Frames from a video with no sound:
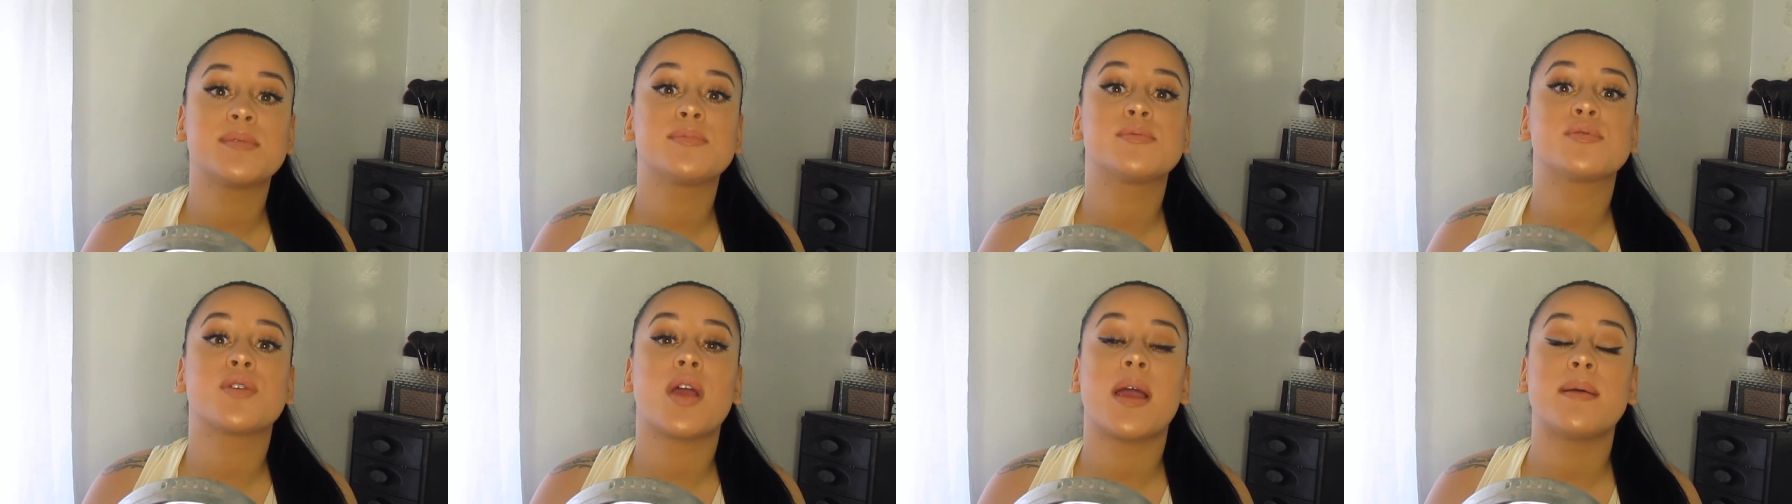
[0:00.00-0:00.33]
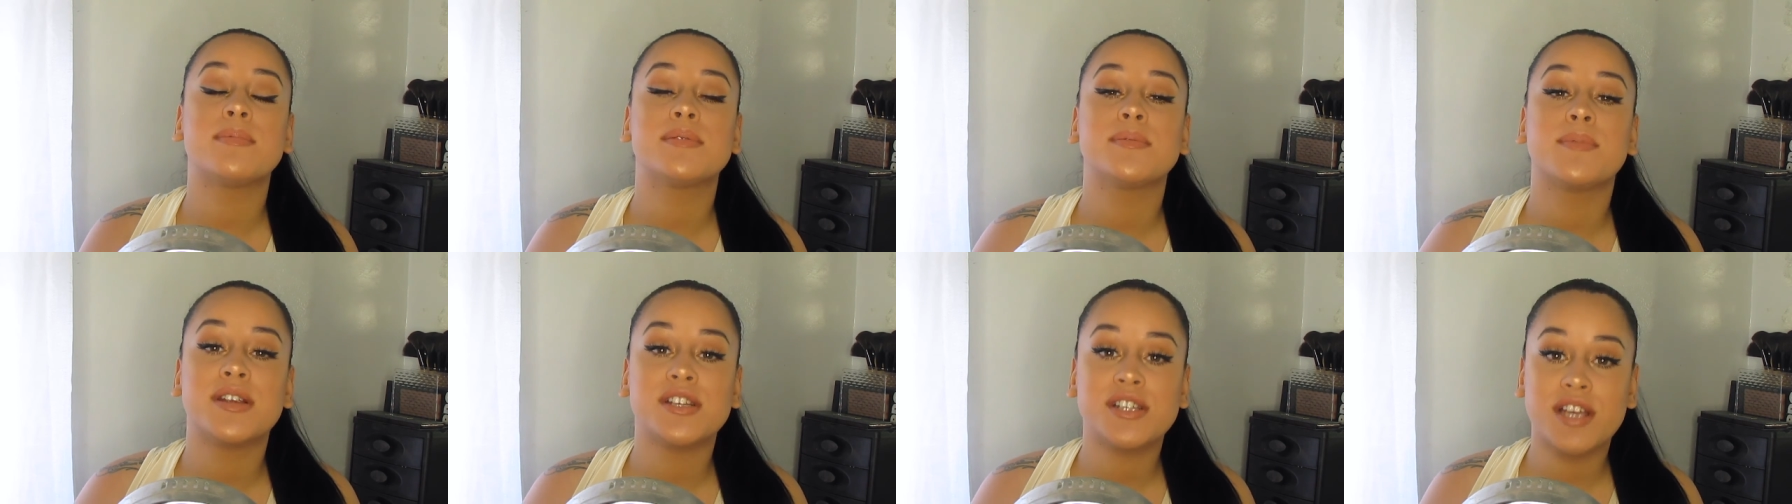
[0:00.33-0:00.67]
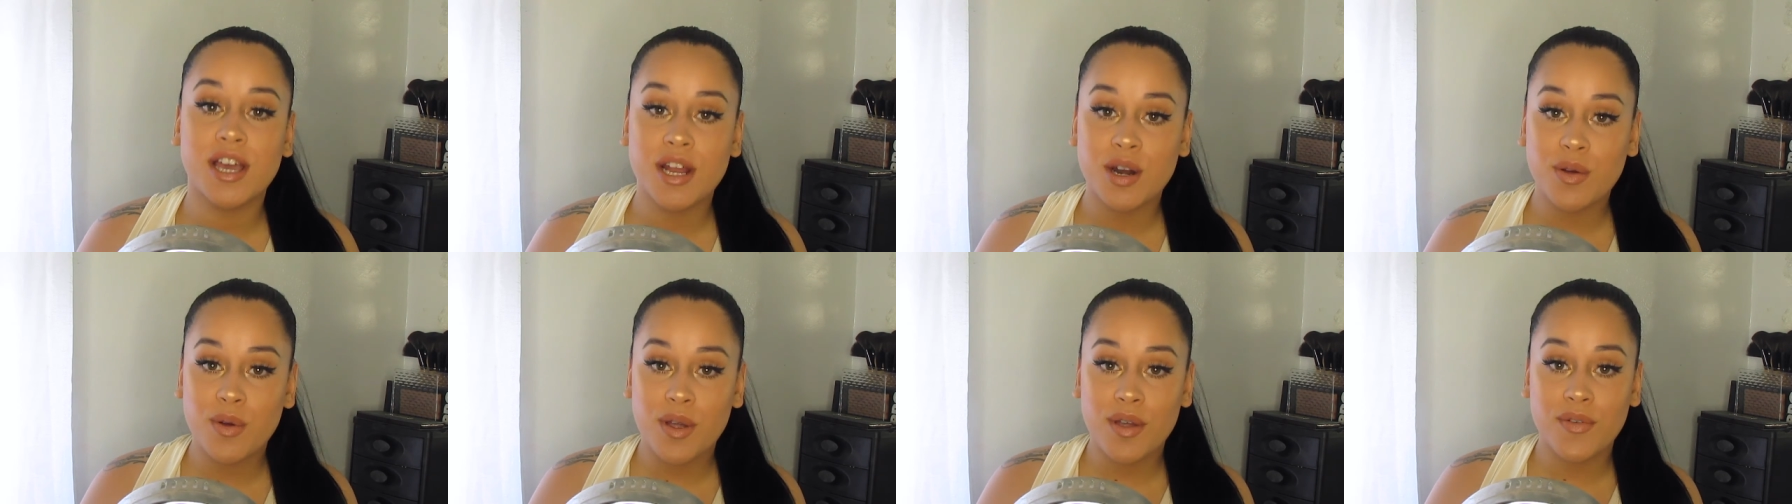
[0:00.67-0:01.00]
Subscribe to my
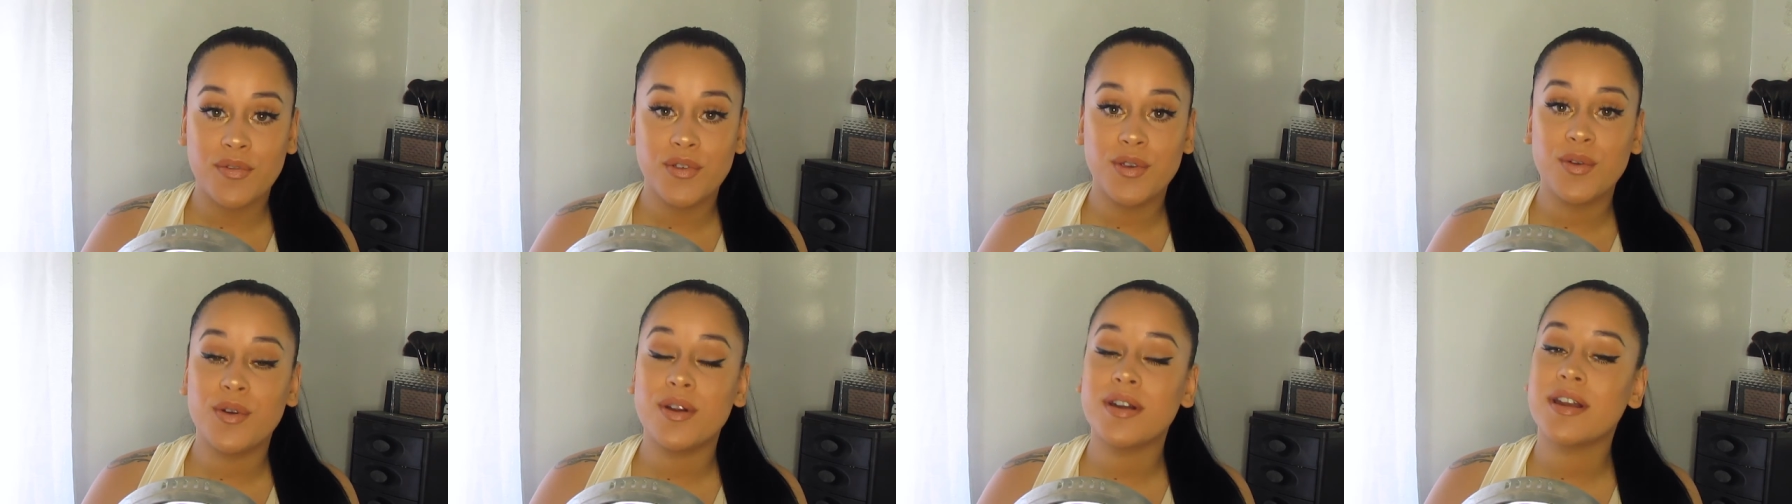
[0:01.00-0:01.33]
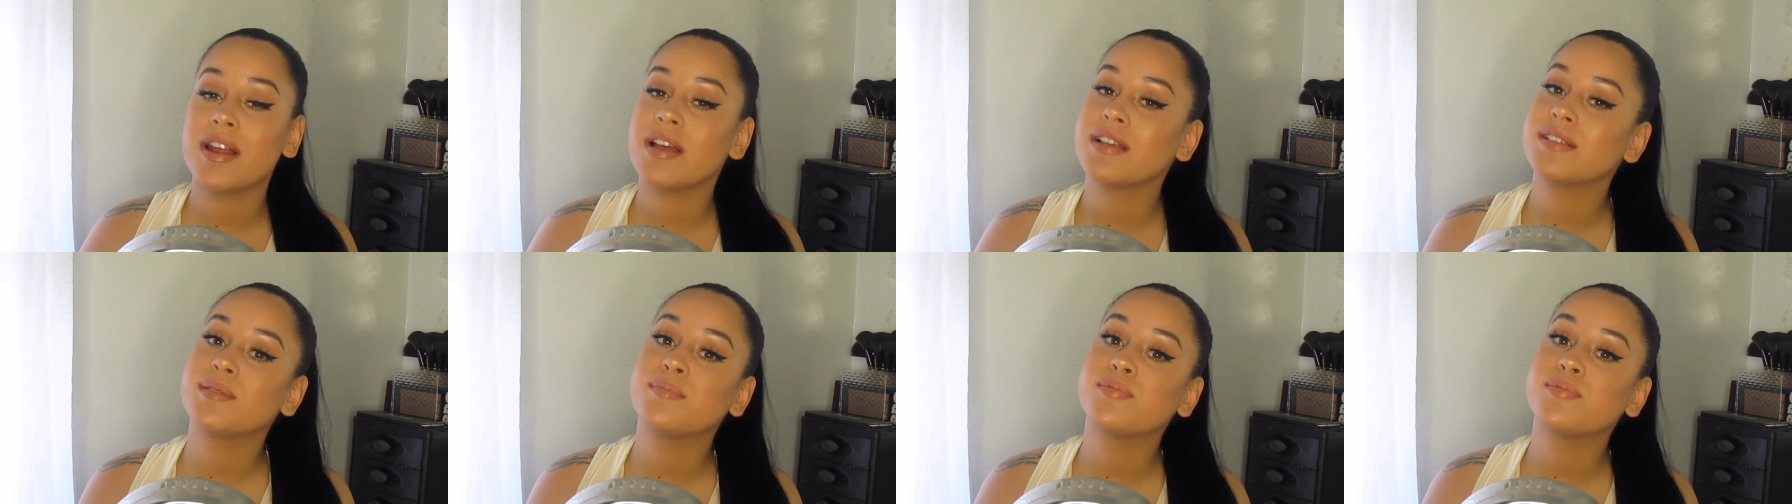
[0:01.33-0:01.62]
channel if you are not